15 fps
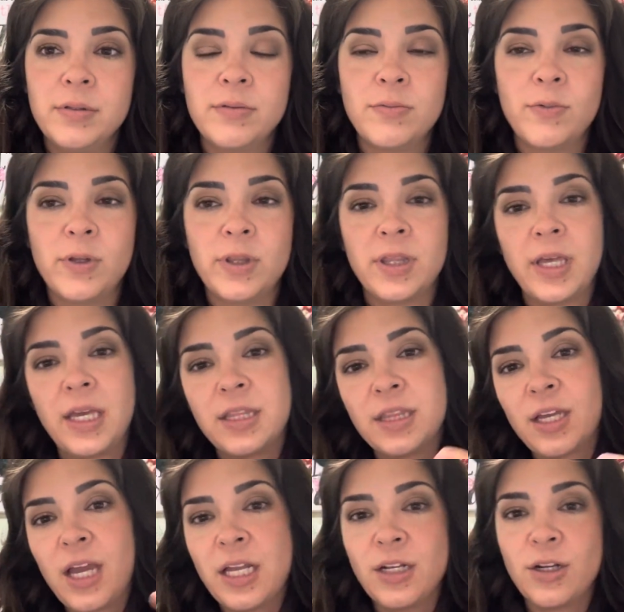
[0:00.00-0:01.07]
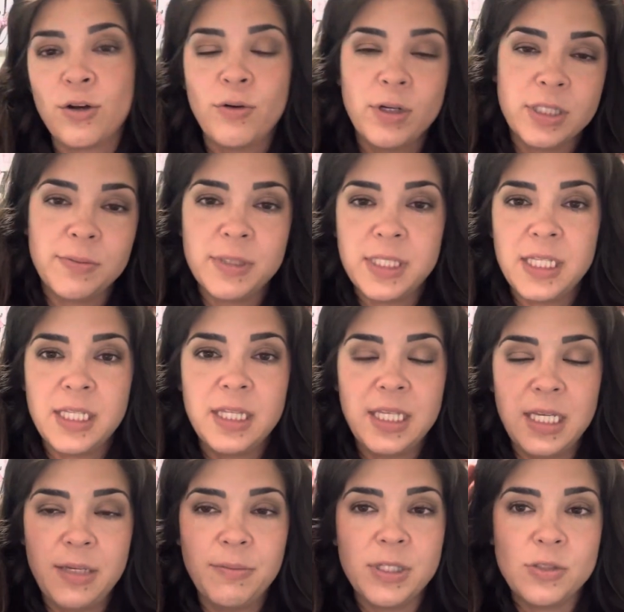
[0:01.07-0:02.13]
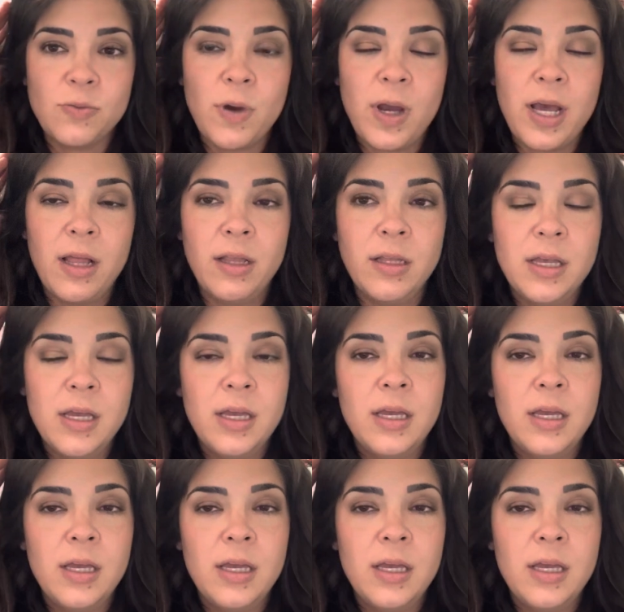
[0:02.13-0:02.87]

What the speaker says: with like the kind of Christmassy theme as well